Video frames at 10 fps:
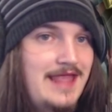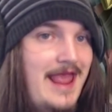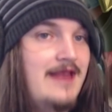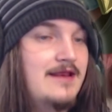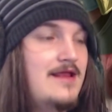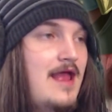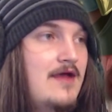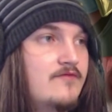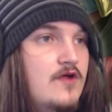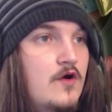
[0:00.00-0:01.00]
can
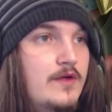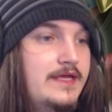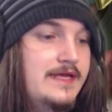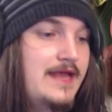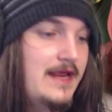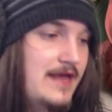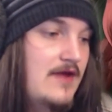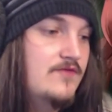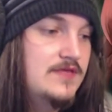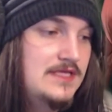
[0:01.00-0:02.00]
have go again and
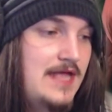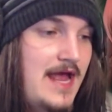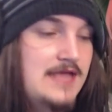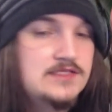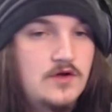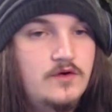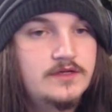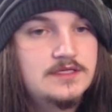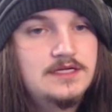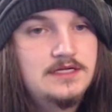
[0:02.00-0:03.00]
everything that has on
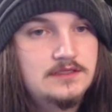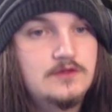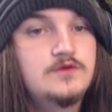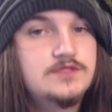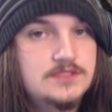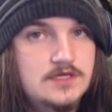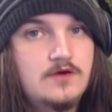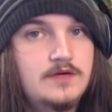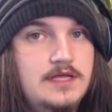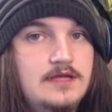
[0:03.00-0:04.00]
it loses
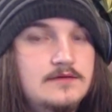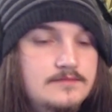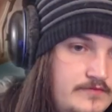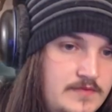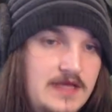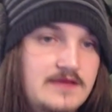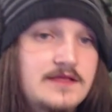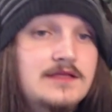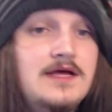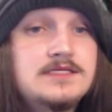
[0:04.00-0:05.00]
go again. And
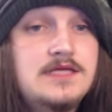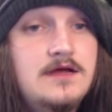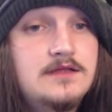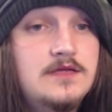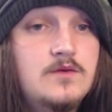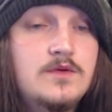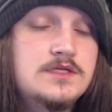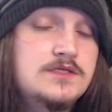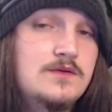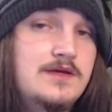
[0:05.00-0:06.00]
the last card that I
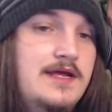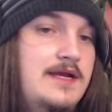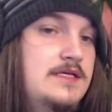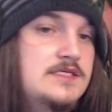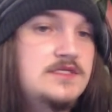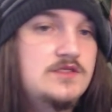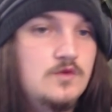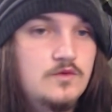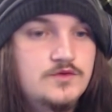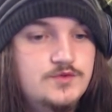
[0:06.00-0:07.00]
wanted to look at is
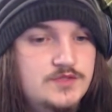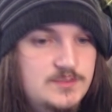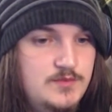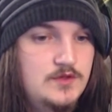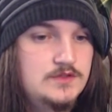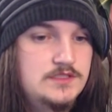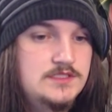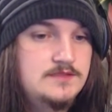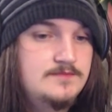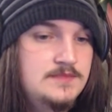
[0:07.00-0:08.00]
Staunch
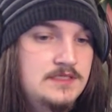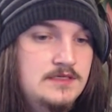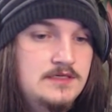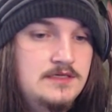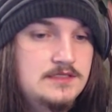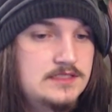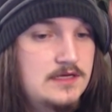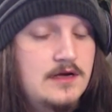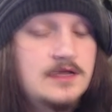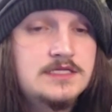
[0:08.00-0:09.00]
Response. It's a
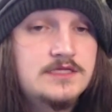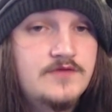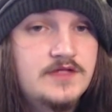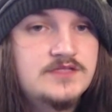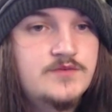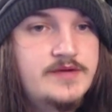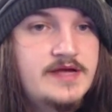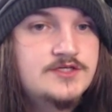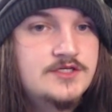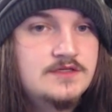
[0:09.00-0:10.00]
Guardian Defense
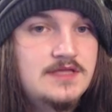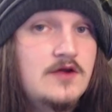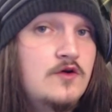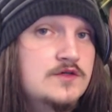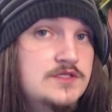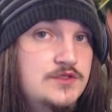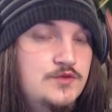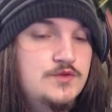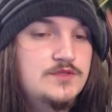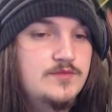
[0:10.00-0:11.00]
reaction that costs
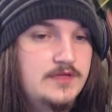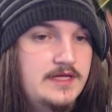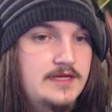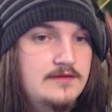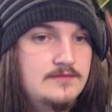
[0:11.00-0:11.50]
2 to play,